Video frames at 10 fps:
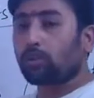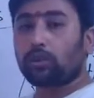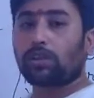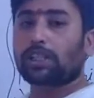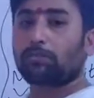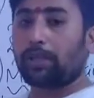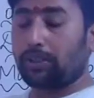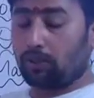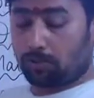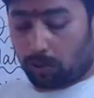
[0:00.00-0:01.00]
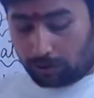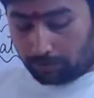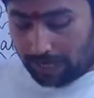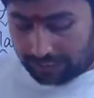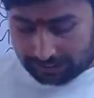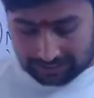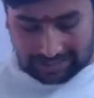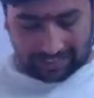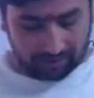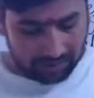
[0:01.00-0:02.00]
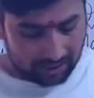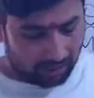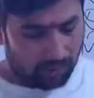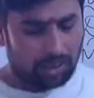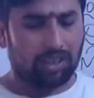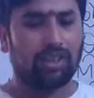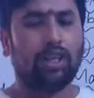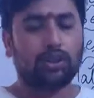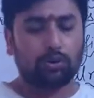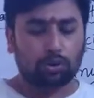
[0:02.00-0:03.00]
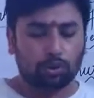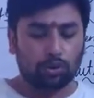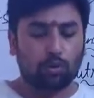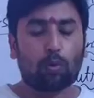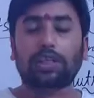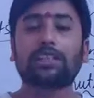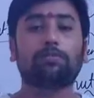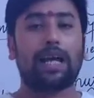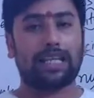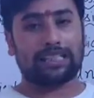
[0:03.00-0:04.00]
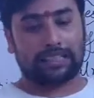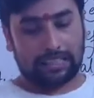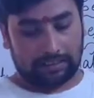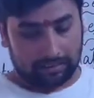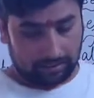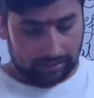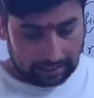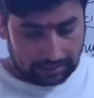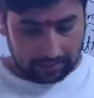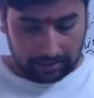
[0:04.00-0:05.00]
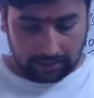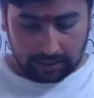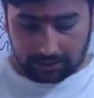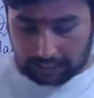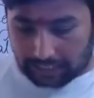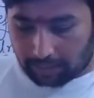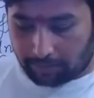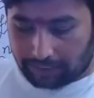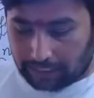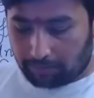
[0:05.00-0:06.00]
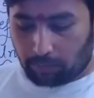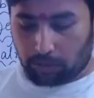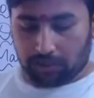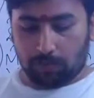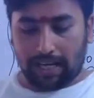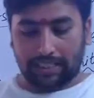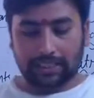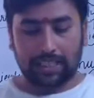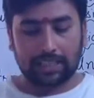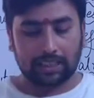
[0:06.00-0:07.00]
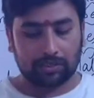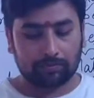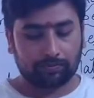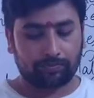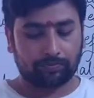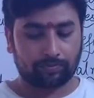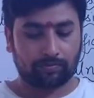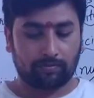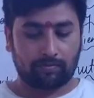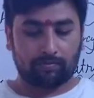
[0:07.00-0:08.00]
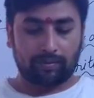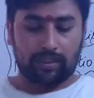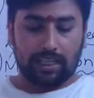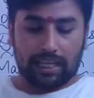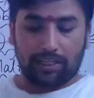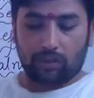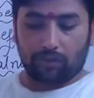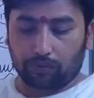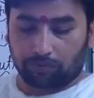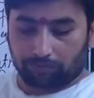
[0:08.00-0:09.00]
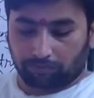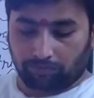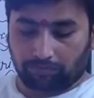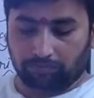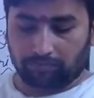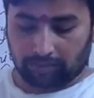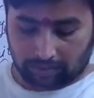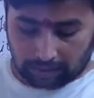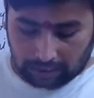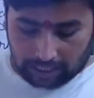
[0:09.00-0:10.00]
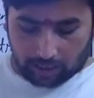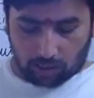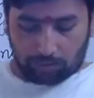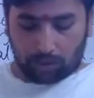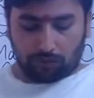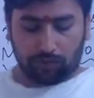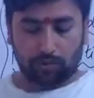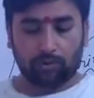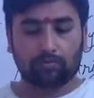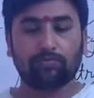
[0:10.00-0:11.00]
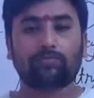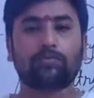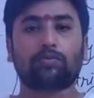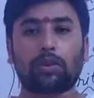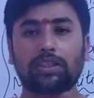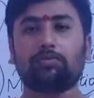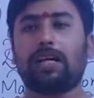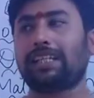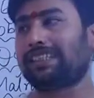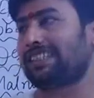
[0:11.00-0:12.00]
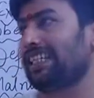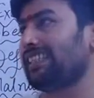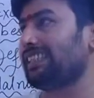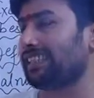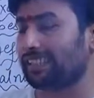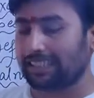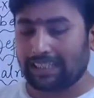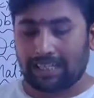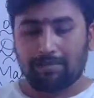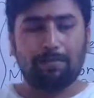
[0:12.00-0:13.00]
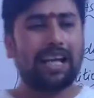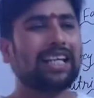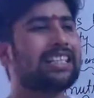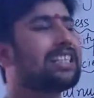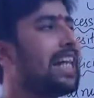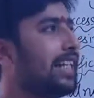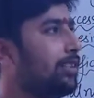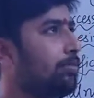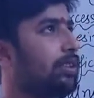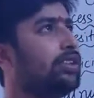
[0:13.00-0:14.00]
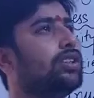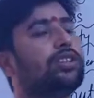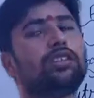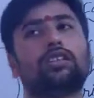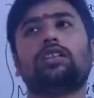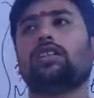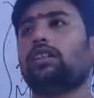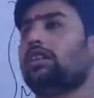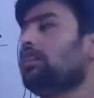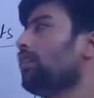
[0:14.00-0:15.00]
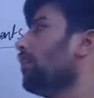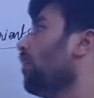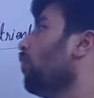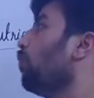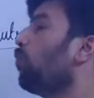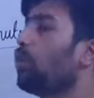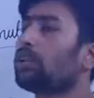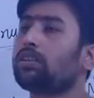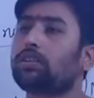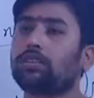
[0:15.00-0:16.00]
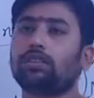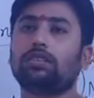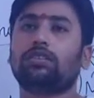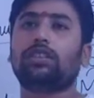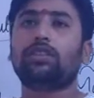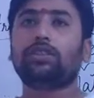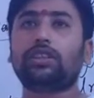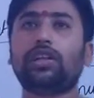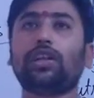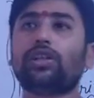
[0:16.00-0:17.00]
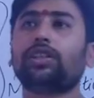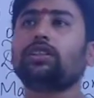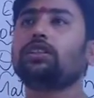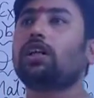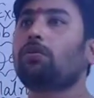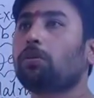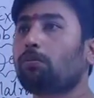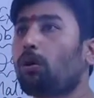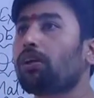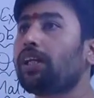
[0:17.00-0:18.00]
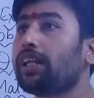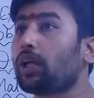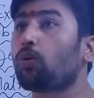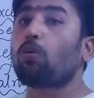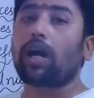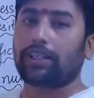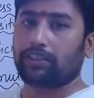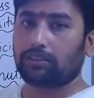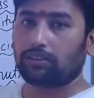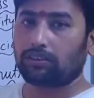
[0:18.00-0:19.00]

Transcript: going to explain you about the balanced diet first of all you should know what is balanced diet right can anybody tell me what is balanced diet? Any you? I hope all of you know what is balanced diet. See, balanced diet means what the nutrition of our body required.